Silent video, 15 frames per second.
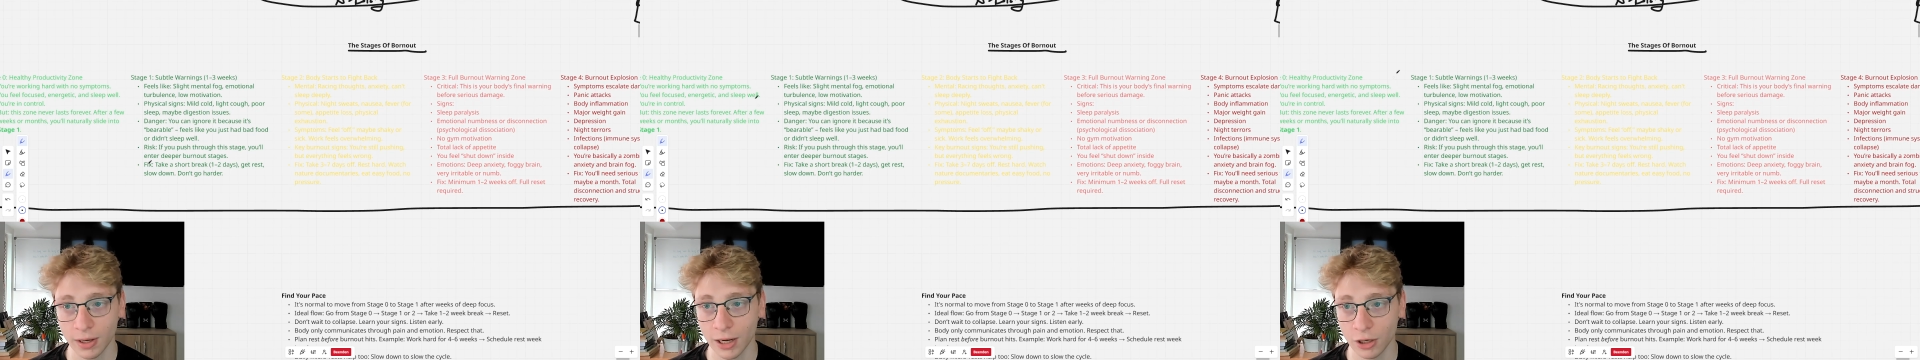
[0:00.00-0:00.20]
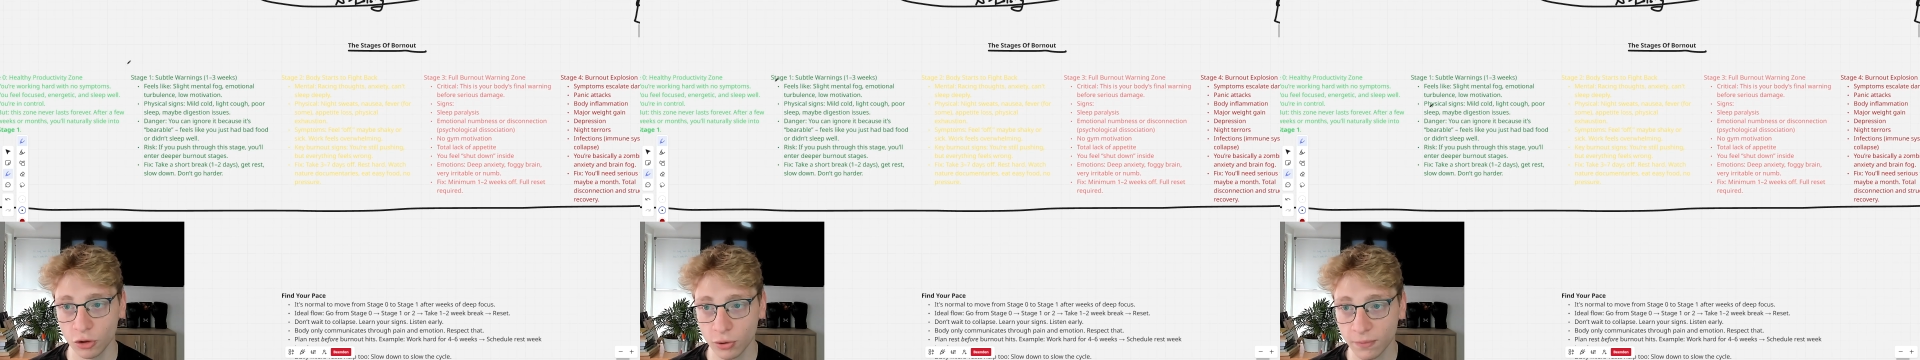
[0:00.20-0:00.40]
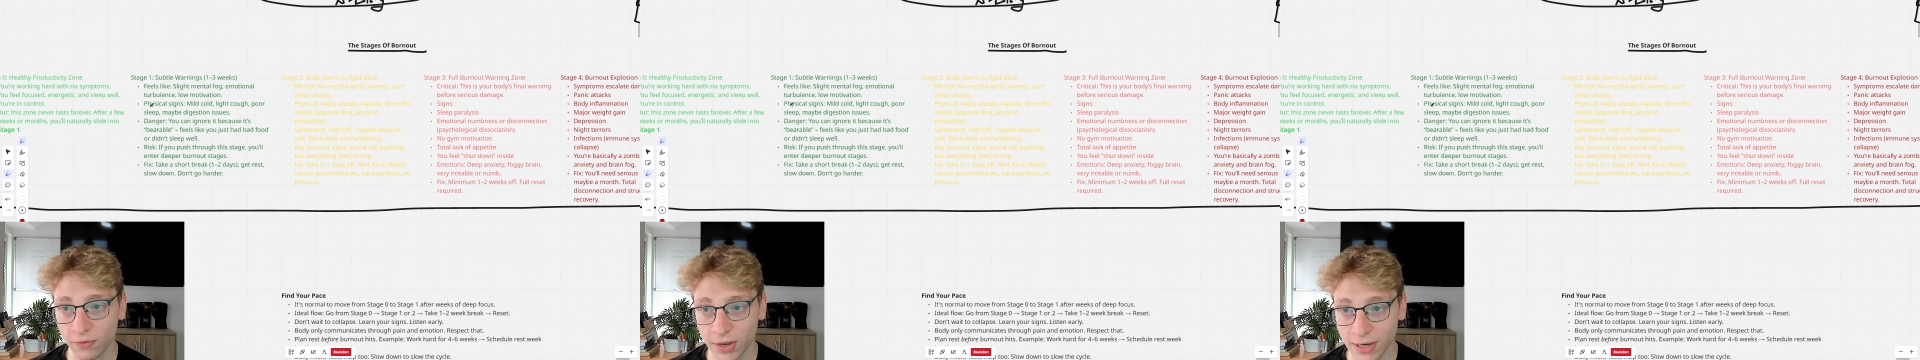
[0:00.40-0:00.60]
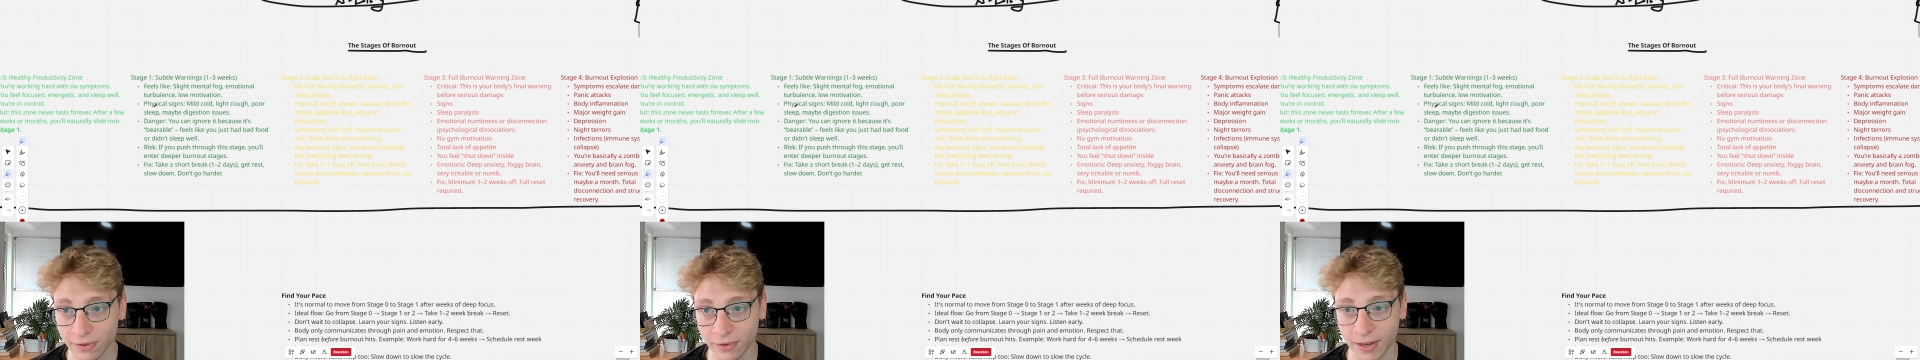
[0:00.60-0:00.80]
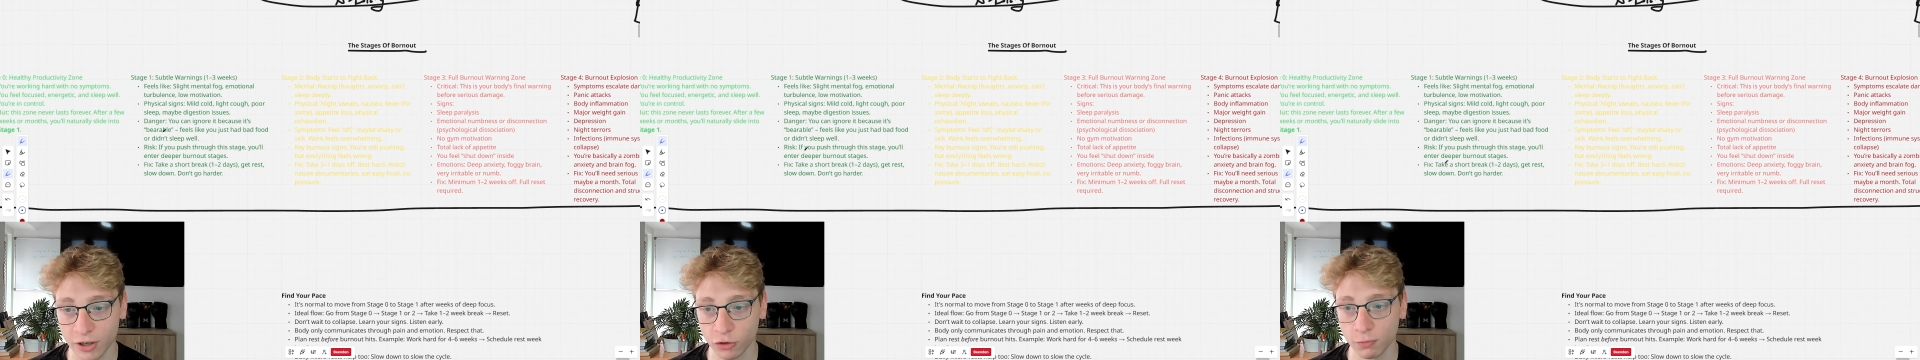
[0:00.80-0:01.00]
And you can fix
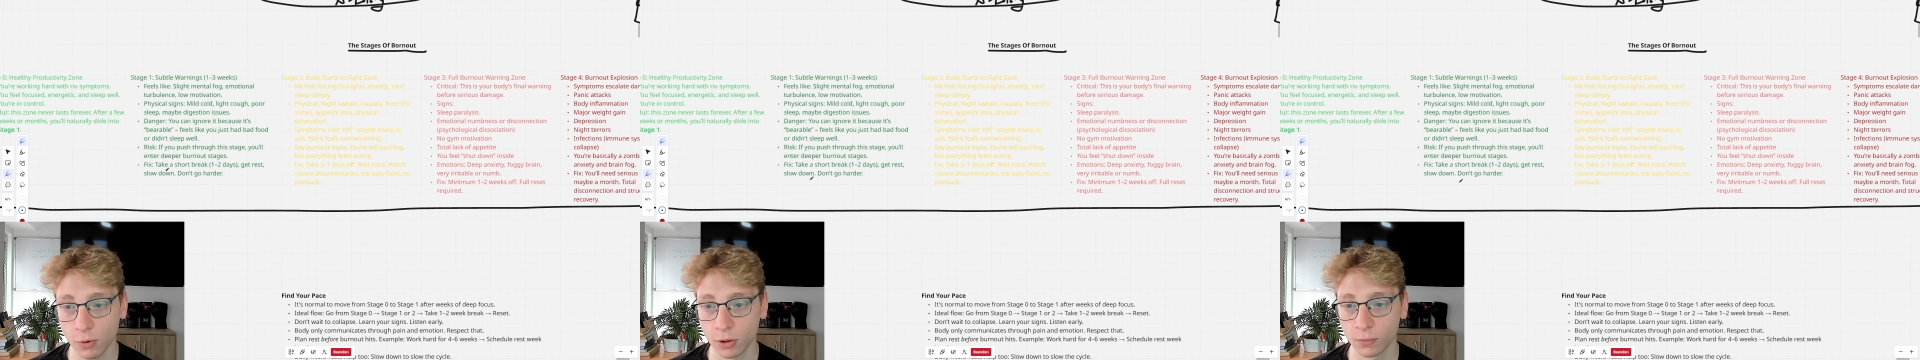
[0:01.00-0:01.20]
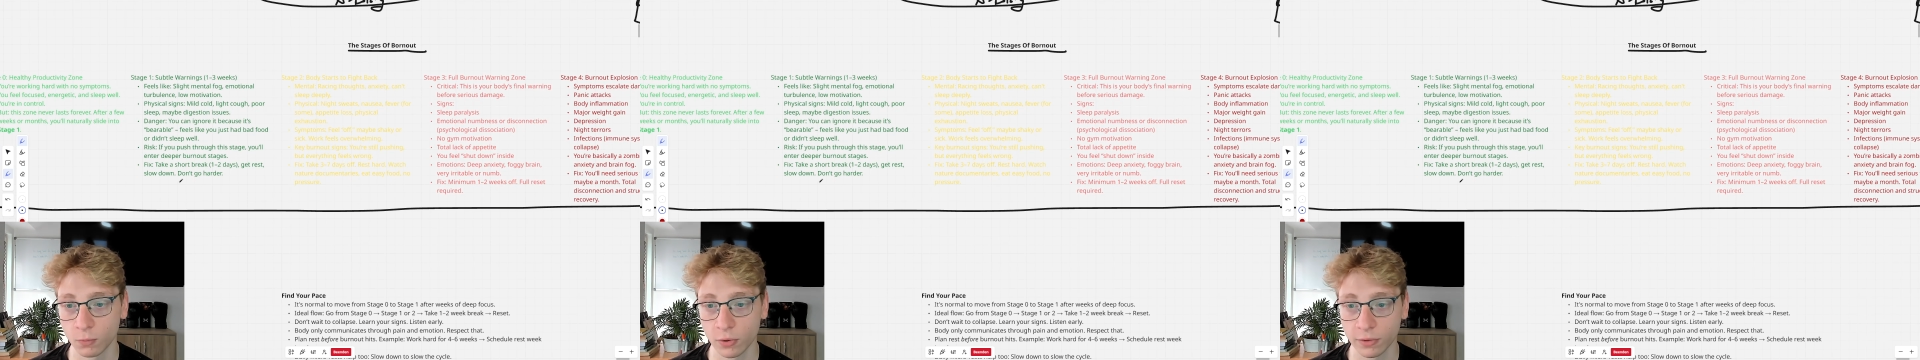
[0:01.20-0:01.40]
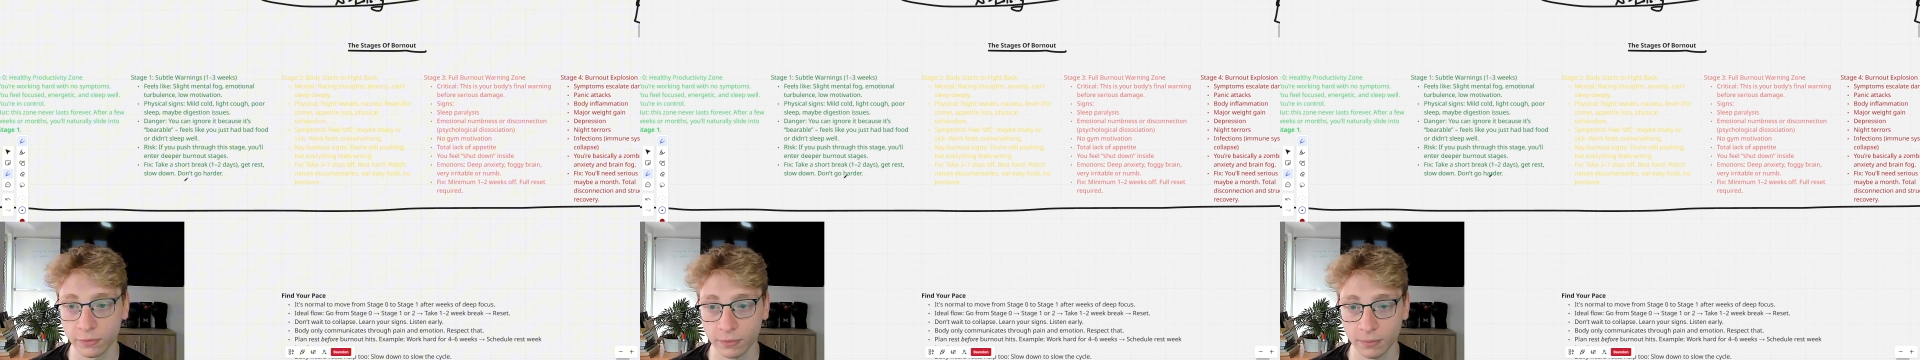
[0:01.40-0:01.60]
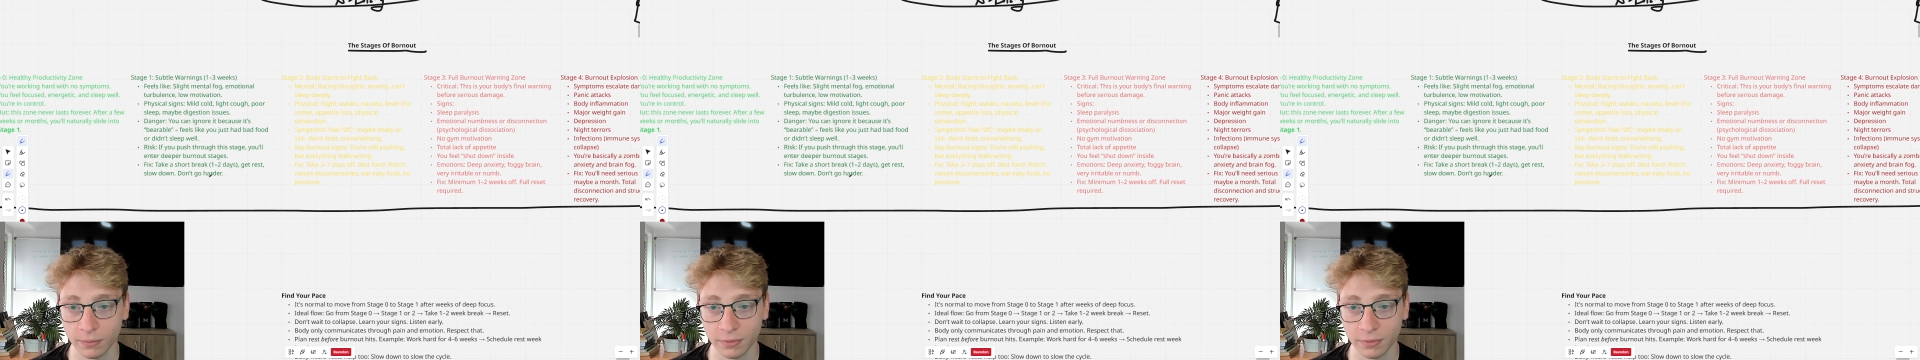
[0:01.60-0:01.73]
stage 1 with